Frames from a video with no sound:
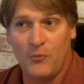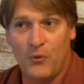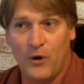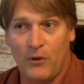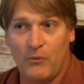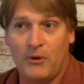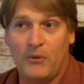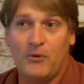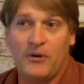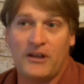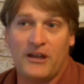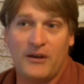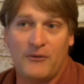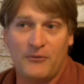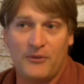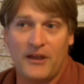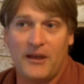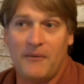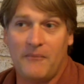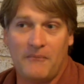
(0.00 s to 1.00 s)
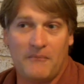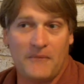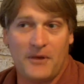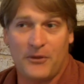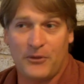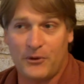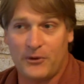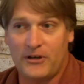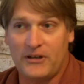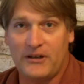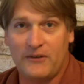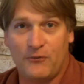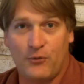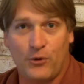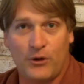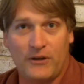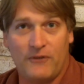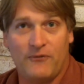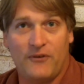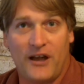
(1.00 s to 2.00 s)
where we will give them a 30 to
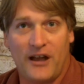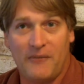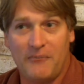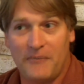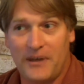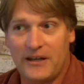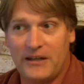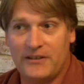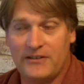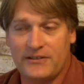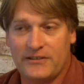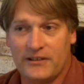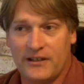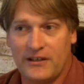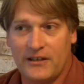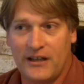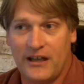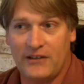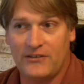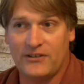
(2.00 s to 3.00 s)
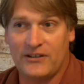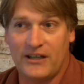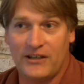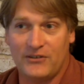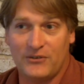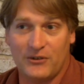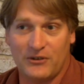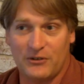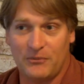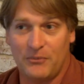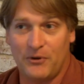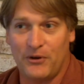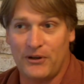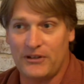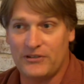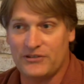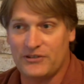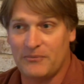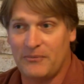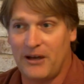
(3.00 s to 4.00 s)
45-minute educational
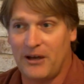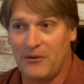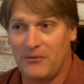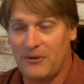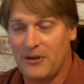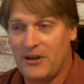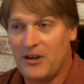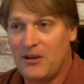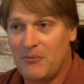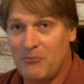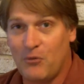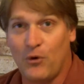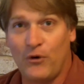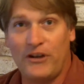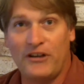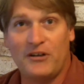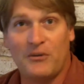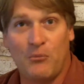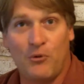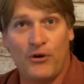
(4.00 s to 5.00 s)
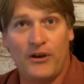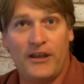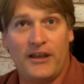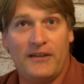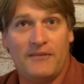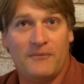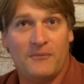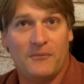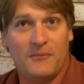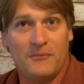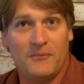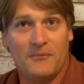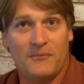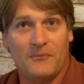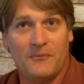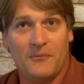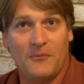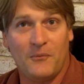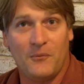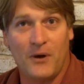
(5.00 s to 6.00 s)
experience about marine debris
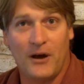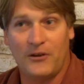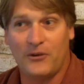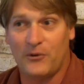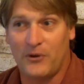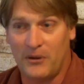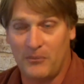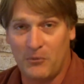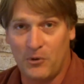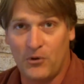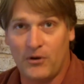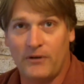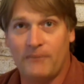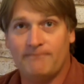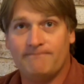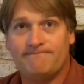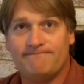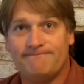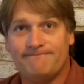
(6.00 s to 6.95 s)
while they're on board.